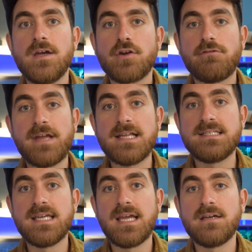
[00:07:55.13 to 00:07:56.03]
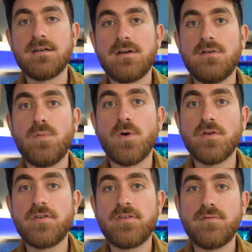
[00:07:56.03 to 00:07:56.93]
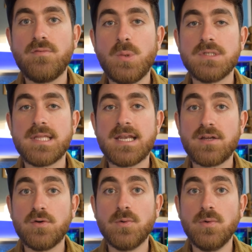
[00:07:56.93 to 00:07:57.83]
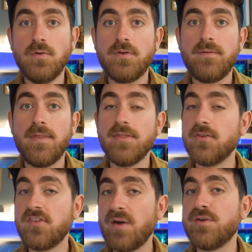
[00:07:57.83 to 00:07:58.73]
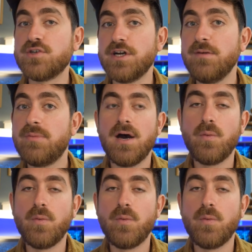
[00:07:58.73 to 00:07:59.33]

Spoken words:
creating what was then called the Zoetrope,